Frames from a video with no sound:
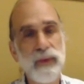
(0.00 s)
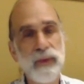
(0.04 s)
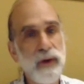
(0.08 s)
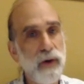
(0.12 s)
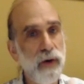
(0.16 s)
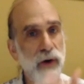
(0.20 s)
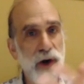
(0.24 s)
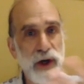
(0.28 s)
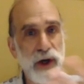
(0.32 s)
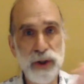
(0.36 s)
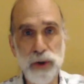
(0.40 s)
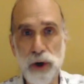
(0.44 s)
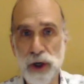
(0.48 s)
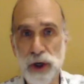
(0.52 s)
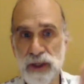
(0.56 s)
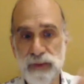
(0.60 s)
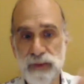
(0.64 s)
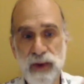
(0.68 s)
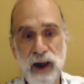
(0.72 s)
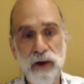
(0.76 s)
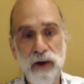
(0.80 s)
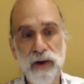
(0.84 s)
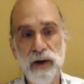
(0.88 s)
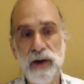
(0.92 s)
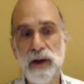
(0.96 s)
Already talked
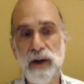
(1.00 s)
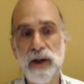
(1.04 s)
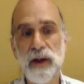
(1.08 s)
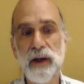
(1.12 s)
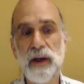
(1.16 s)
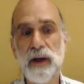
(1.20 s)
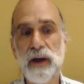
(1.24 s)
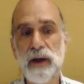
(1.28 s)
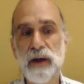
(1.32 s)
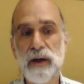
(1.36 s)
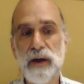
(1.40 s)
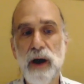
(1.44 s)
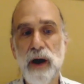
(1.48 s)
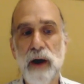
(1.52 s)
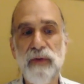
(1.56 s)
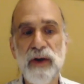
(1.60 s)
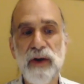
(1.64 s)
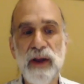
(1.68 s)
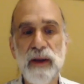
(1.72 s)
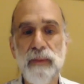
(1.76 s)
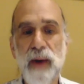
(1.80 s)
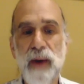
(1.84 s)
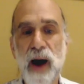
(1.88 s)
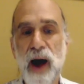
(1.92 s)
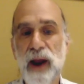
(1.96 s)
about
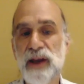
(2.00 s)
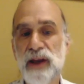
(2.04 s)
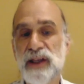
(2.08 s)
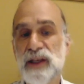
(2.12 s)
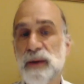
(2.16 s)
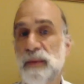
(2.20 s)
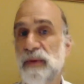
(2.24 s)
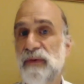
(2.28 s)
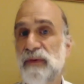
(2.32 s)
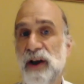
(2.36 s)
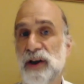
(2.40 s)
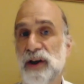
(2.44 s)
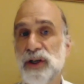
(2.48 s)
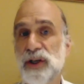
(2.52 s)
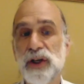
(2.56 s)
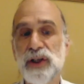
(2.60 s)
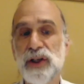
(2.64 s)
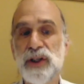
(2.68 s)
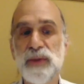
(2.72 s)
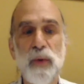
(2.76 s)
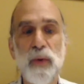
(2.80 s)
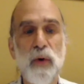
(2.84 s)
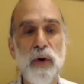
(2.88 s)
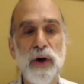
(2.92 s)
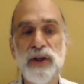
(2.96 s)
governing bodies in professional
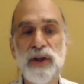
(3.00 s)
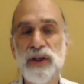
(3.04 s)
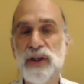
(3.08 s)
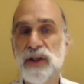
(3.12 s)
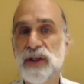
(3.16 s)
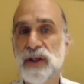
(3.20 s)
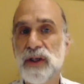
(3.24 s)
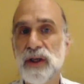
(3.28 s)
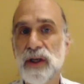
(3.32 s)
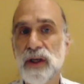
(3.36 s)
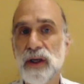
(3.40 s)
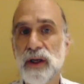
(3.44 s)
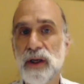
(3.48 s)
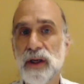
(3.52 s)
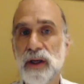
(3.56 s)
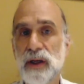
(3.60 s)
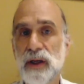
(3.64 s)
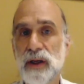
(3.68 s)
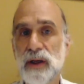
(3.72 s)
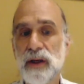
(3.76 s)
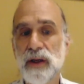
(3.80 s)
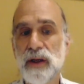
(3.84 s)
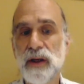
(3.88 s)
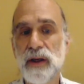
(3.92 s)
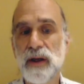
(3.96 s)
sports.
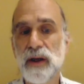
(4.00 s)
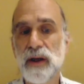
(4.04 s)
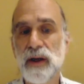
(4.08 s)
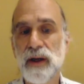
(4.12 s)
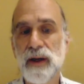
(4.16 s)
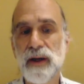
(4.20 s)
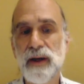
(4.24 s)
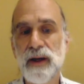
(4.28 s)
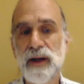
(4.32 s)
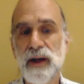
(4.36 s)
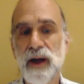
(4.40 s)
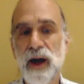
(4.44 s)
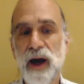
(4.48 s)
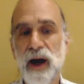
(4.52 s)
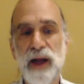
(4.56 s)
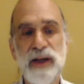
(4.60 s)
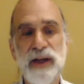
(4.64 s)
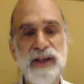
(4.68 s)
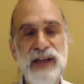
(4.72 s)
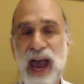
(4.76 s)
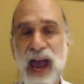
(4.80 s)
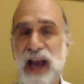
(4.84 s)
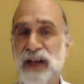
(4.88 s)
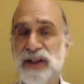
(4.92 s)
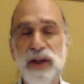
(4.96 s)
Uh,
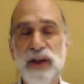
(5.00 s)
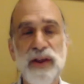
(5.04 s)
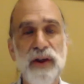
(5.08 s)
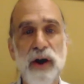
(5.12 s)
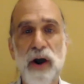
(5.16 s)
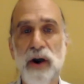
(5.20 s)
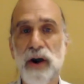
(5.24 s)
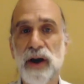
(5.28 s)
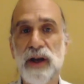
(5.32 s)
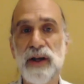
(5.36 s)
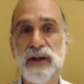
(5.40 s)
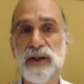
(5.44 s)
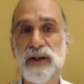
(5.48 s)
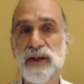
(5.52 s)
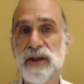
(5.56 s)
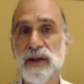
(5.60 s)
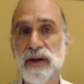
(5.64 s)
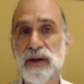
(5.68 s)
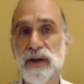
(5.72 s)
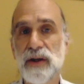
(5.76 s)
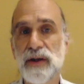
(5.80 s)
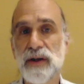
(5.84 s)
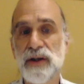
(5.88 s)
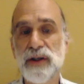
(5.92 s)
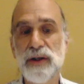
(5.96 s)
tax authorities
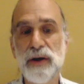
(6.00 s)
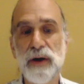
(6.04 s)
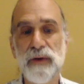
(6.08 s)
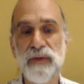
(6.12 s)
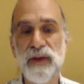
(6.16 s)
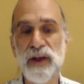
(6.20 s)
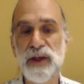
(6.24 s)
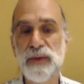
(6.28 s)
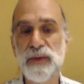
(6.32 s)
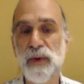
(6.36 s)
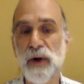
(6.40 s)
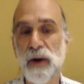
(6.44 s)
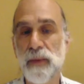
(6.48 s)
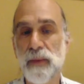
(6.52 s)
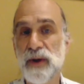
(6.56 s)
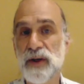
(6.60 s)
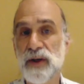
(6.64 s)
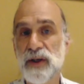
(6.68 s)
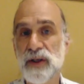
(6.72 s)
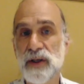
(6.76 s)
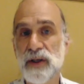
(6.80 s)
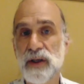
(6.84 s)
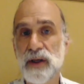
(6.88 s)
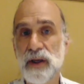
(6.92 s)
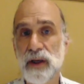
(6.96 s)
serve this
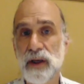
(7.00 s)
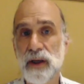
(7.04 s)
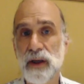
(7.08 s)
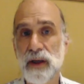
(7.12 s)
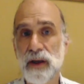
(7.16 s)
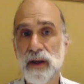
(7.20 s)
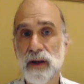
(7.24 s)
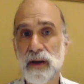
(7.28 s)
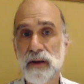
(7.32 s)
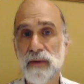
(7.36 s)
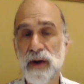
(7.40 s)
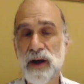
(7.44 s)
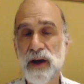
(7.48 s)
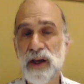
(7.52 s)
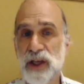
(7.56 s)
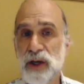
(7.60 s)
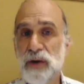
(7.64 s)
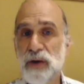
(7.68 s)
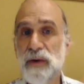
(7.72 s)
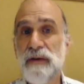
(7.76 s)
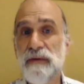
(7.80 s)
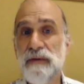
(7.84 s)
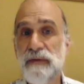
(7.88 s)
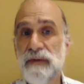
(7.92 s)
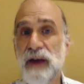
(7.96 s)
purpose.
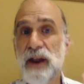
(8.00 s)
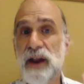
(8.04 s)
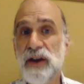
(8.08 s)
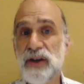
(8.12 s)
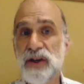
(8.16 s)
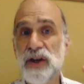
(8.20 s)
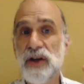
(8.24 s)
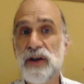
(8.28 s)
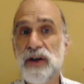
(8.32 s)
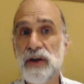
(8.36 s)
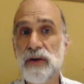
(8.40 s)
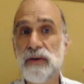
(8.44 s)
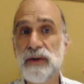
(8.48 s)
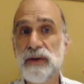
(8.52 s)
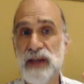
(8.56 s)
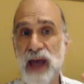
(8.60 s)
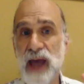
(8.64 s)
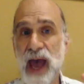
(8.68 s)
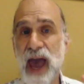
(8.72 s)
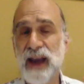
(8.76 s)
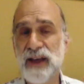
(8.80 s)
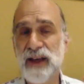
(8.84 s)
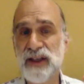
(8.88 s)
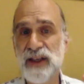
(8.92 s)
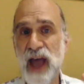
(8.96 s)
You invent a new
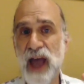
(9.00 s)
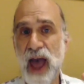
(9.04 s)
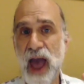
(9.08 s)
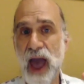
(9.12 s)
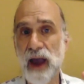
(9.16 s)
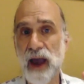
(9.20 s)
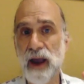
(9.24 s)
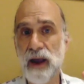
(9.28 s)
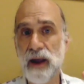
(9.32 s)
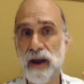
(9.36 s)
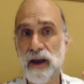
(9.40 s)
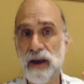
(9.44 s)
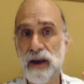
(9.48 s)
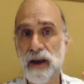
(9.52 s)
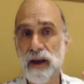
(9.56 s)
tax hack,